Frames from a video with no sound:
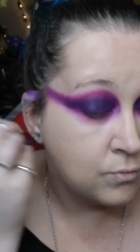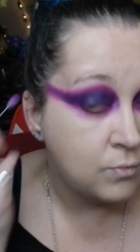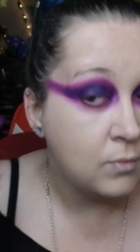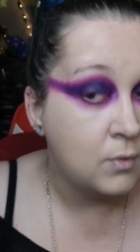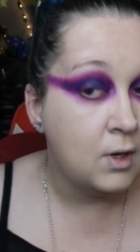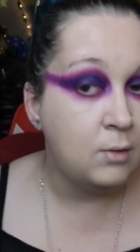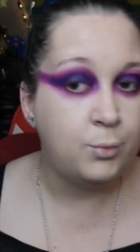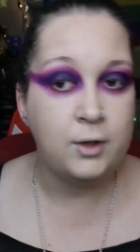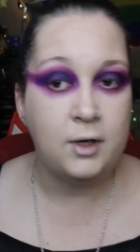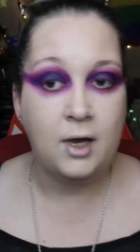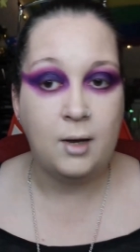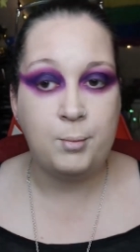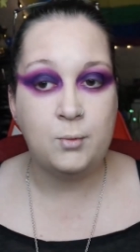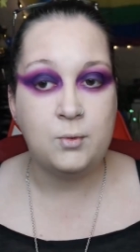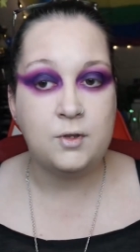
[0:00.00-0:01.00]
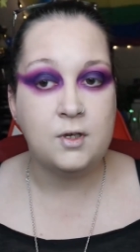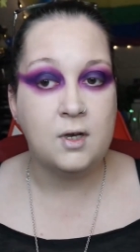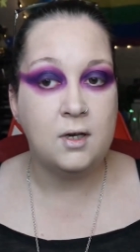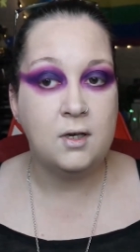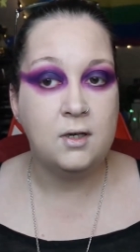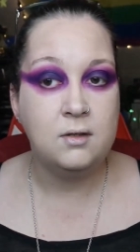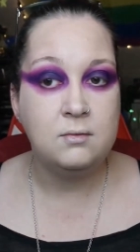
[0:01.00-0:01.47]
I'm pretty happy with the
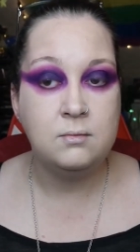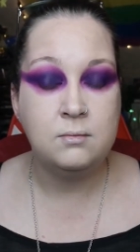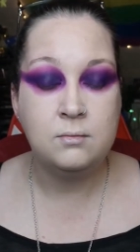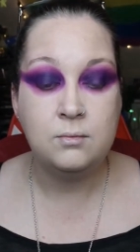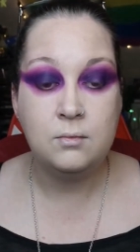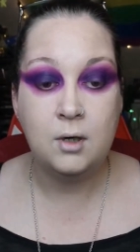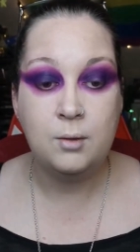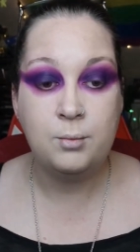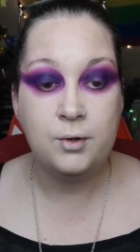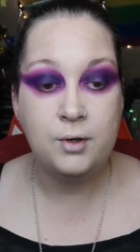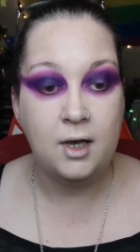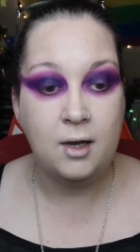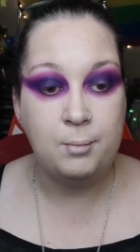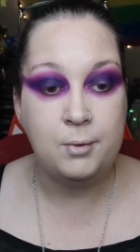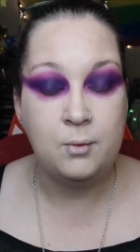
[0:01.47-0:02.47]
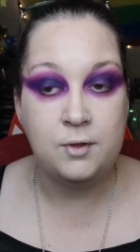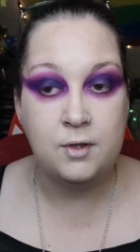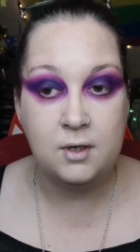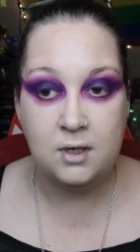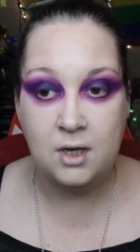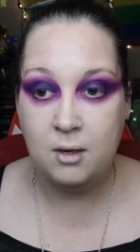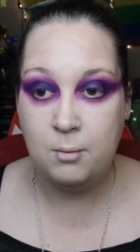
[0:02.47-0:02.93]
colour. I'm pretty happy with the
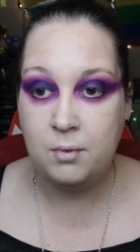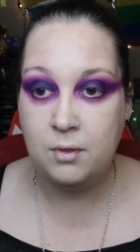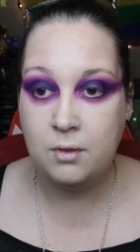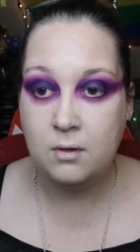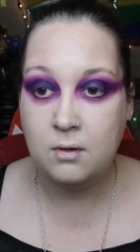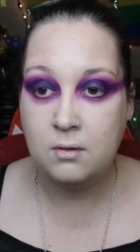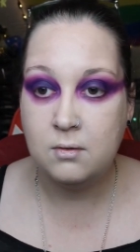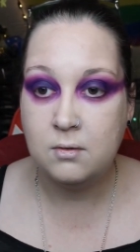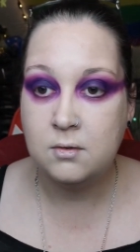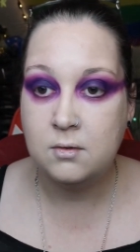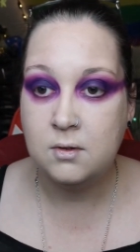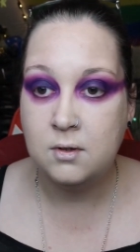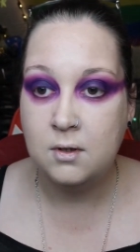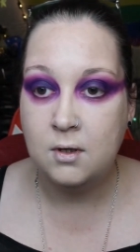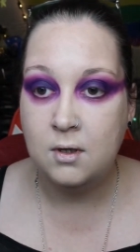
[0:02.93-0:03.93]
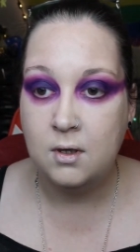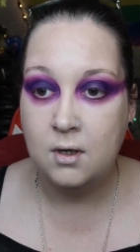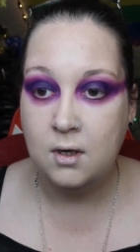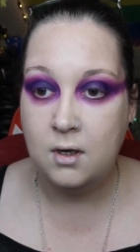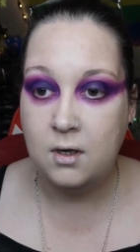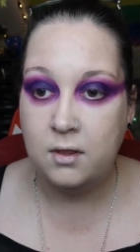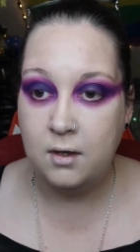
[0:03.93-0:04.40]
depth.
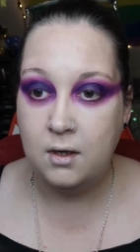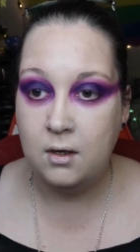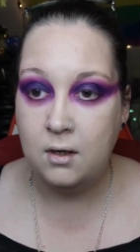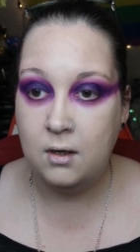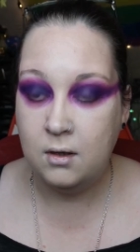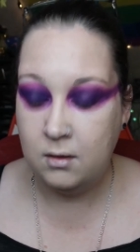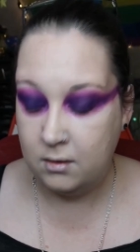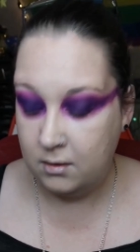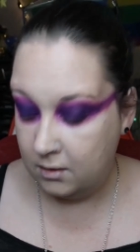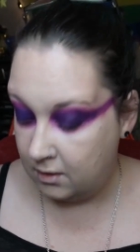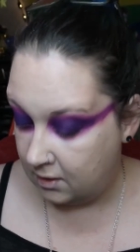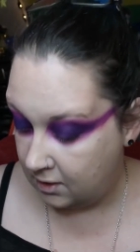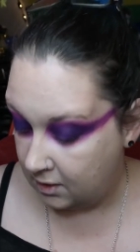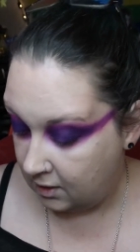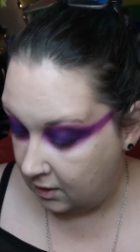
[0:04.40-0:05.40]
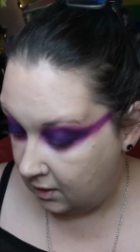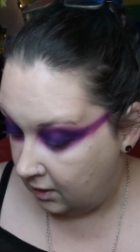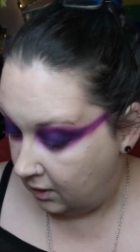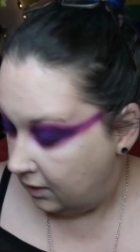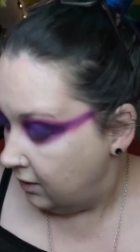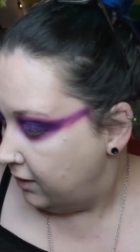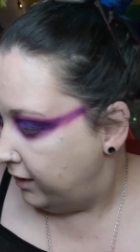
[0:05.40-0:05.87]
I think
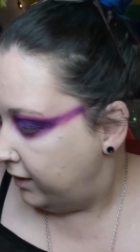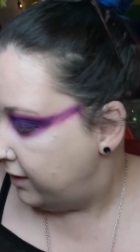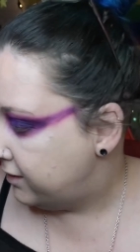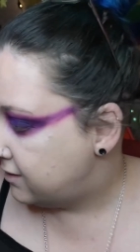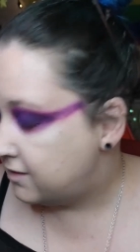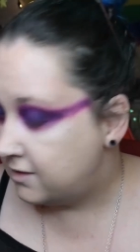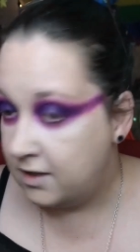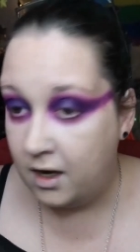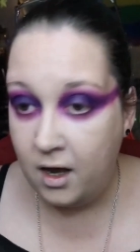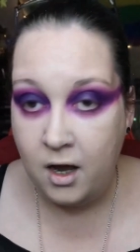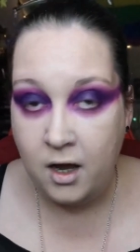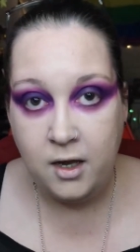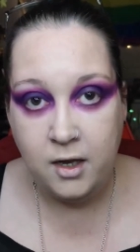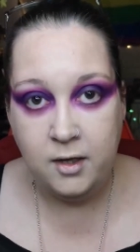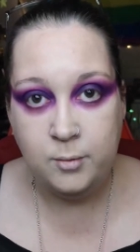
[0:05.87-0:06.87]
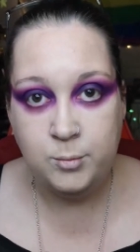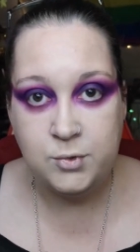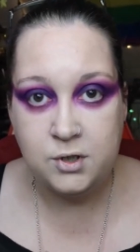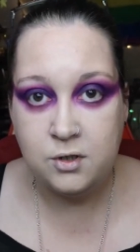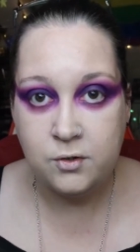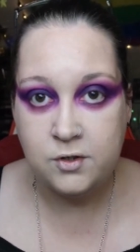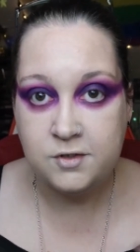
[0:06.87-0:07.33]
it's time to
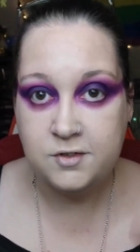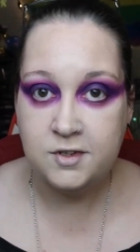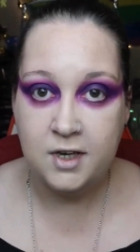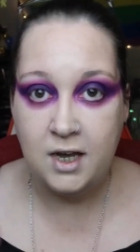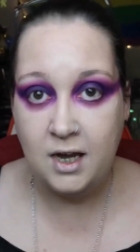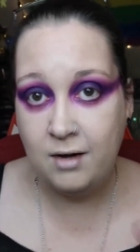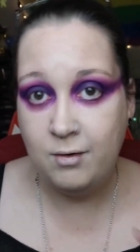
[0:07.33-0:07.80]
do the scary